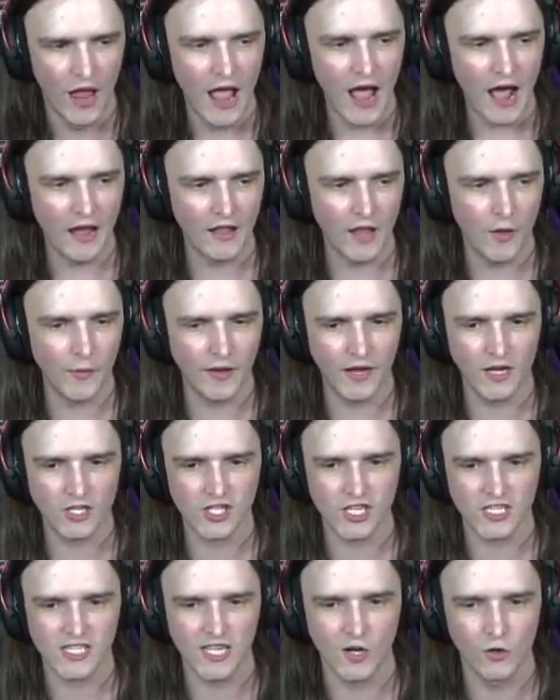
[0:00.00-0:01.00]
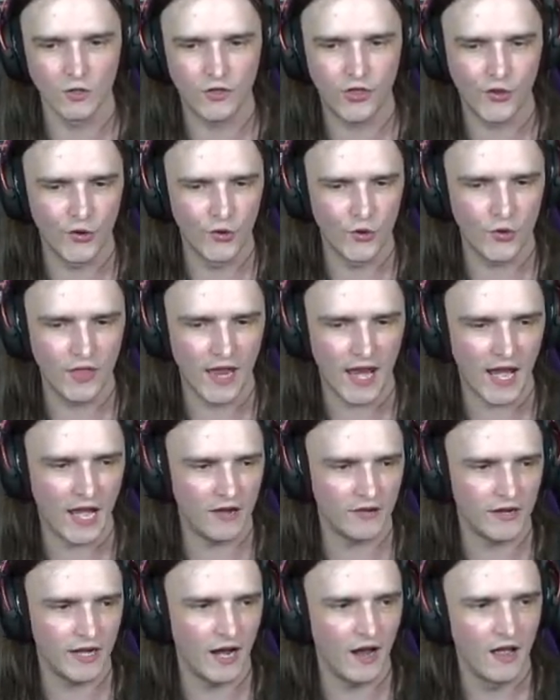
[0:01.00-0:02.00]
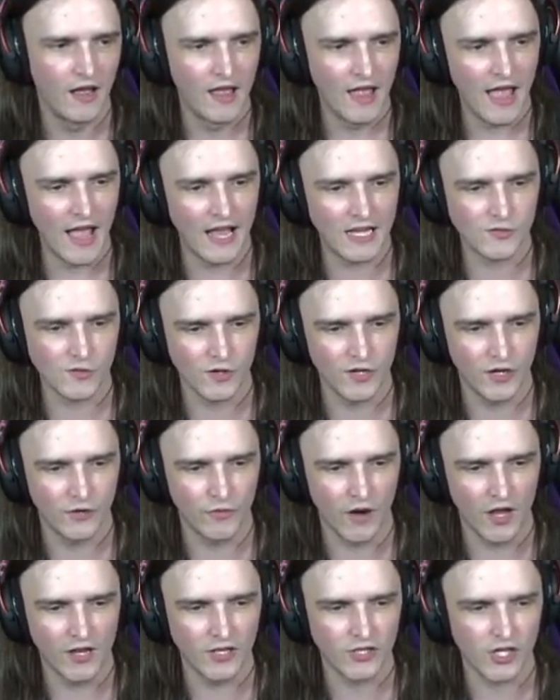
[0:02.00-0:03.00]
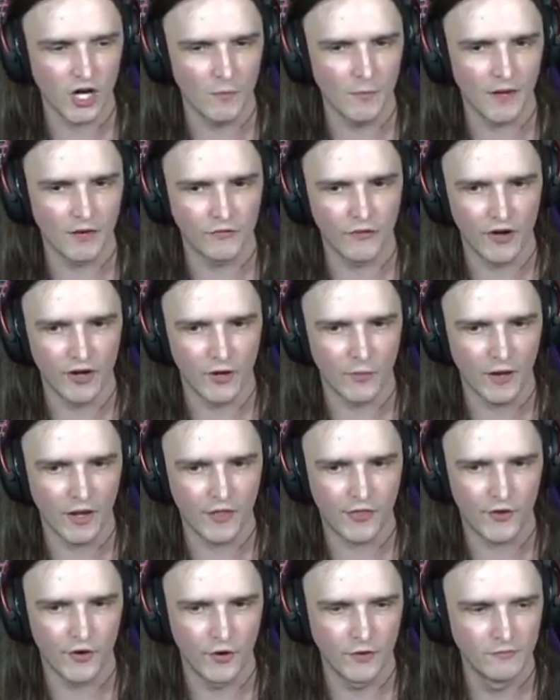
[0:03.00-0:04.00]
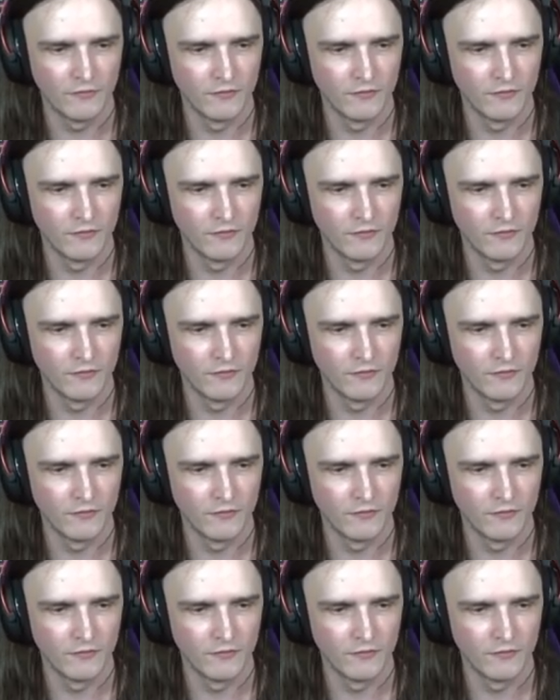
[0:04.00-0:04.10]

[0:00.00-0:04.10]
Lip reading: allowing us just to go through the area as we're going to run, jump, and run our way through.